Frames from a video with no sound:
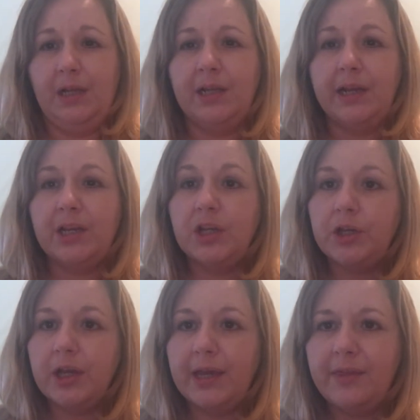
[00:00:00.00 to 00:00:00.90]
like,
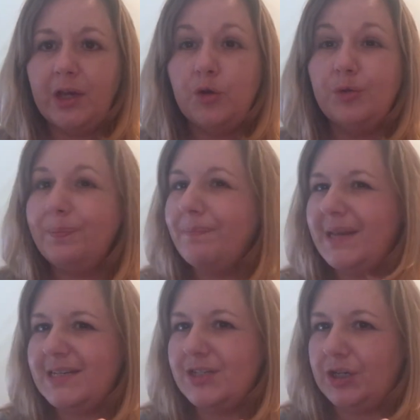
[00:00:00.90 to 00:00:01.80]
are they called
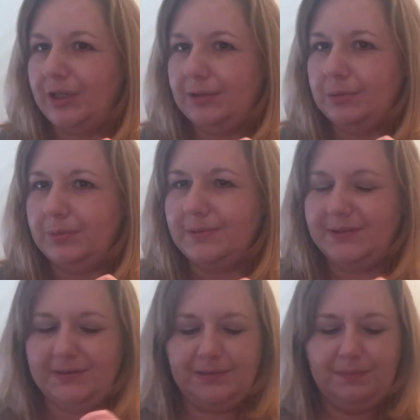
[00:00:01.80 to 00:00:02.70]
minicones?
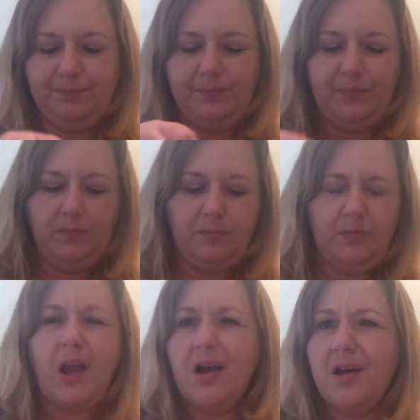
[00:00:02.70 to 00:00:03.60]

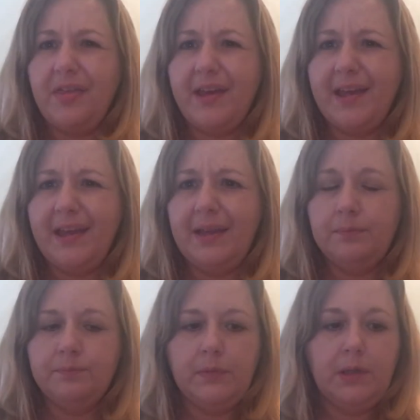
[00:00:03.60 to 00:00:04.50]
Are they?
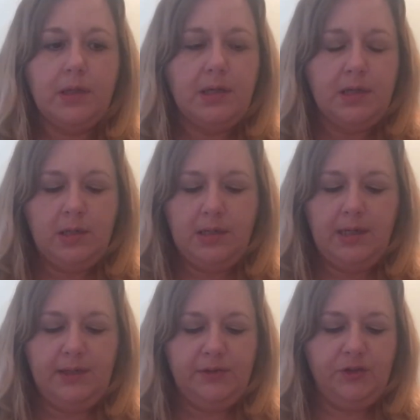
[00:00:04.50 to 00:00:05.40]

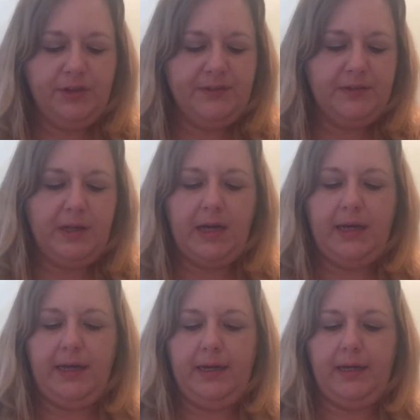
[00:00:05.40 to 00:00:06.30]
It's just
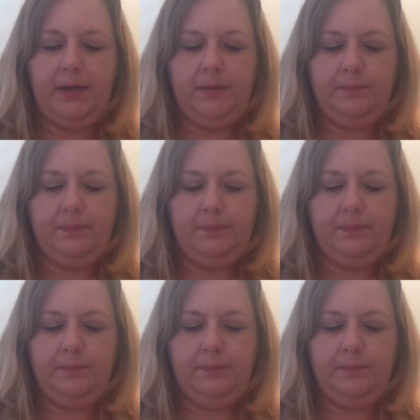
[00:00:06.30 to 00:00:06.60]
like,